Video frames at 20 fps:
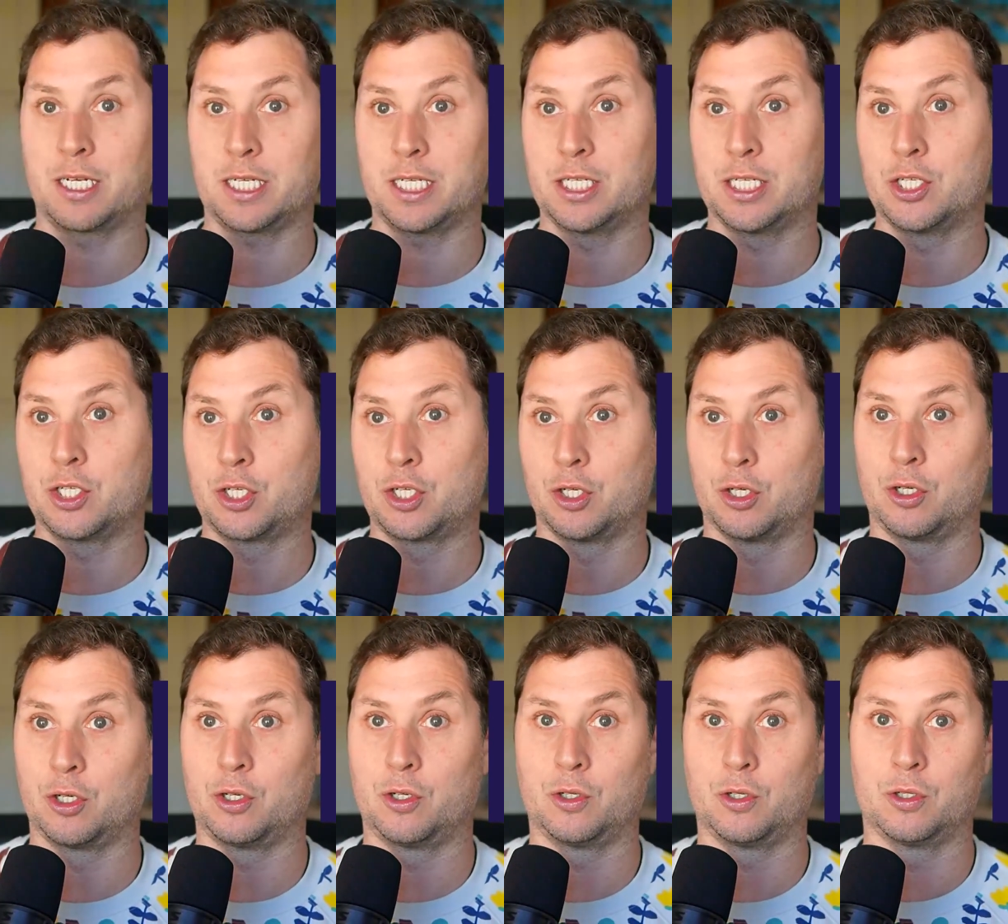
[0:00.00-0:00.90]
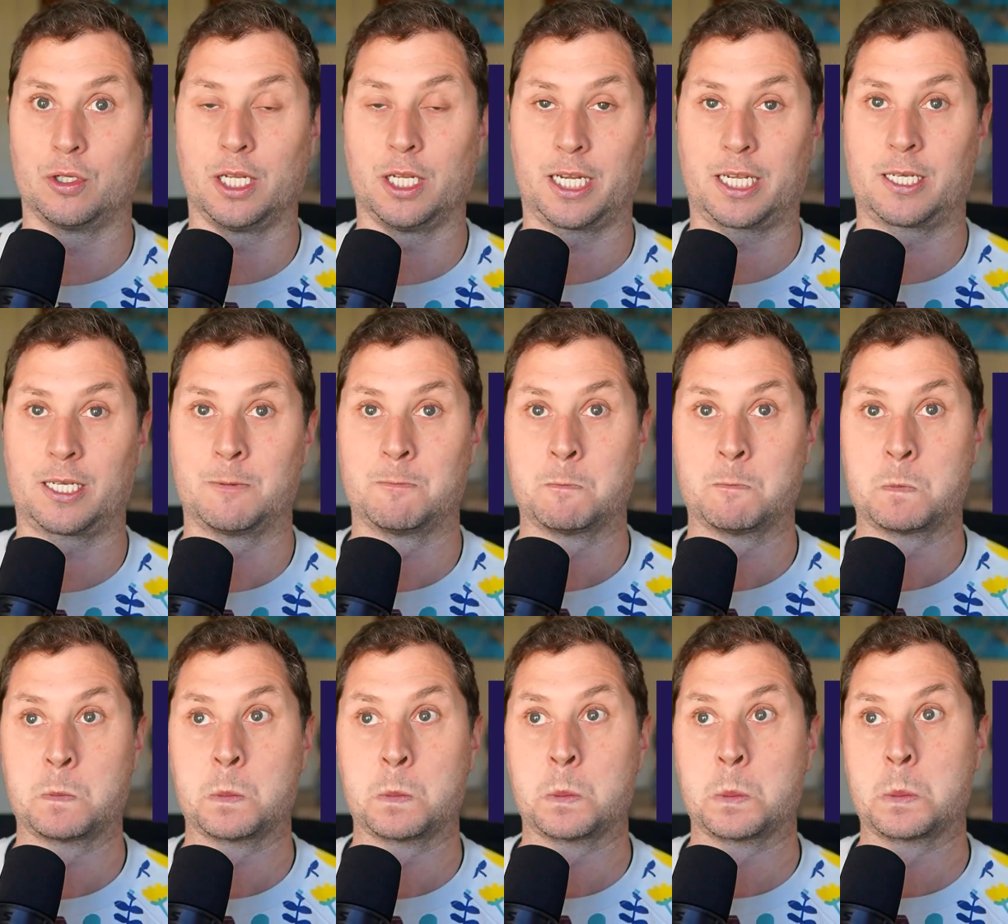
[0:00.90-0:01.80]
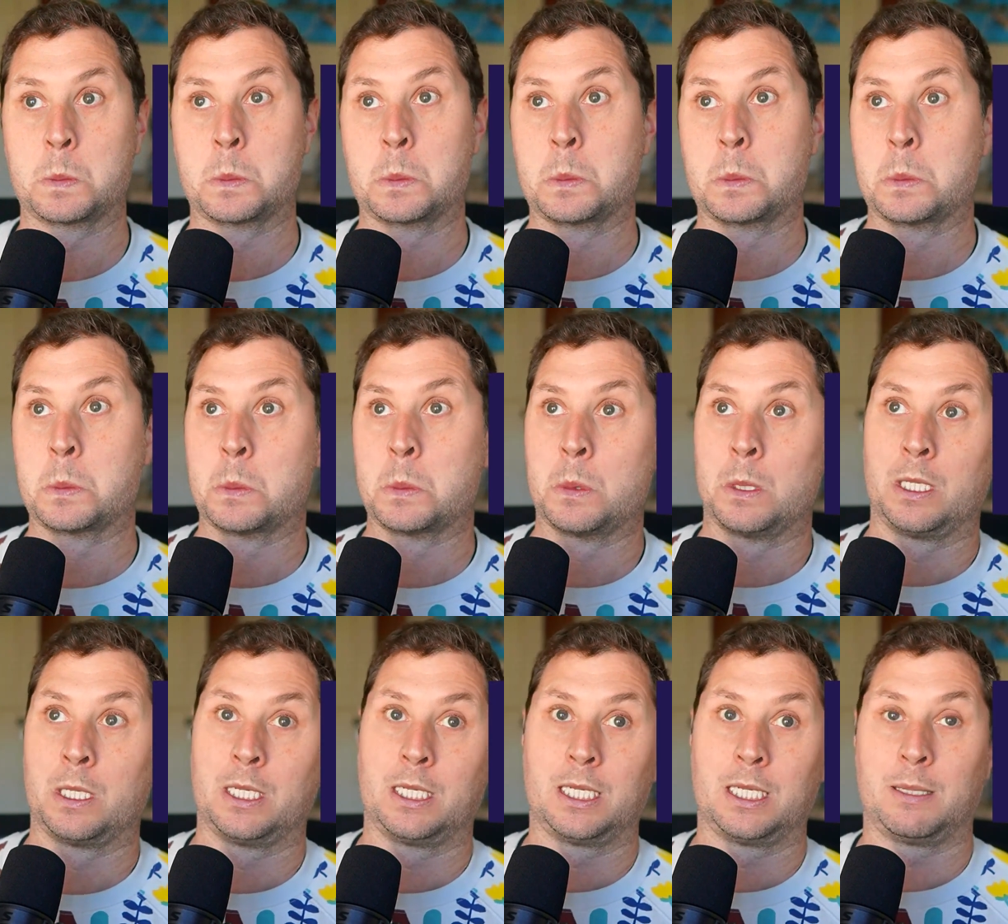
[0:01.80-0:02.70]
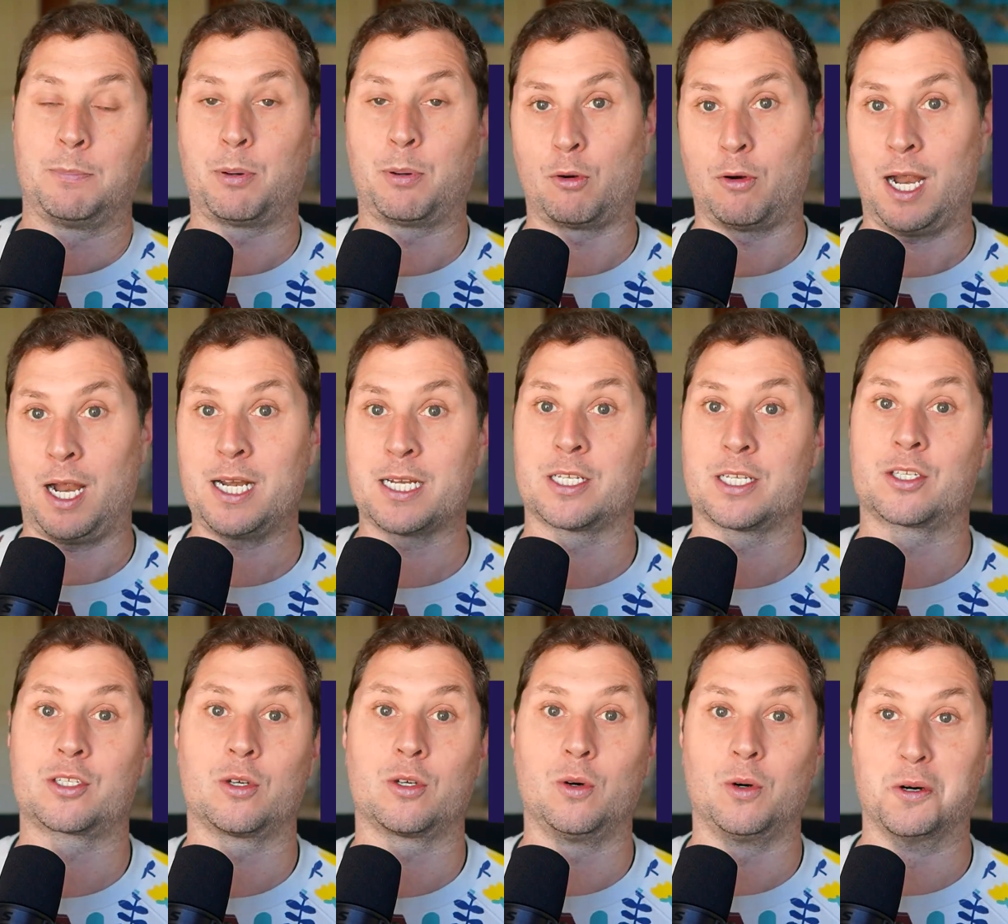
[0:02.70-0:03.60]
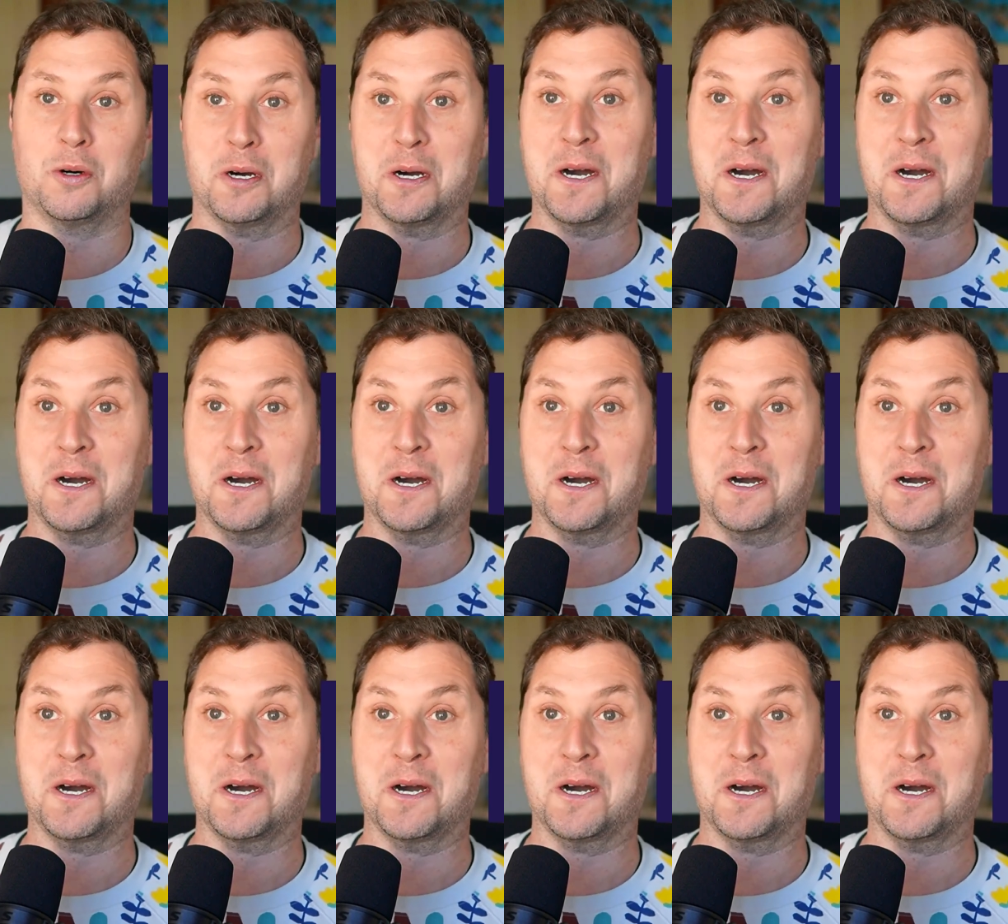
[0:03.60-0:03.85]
into like piranhas or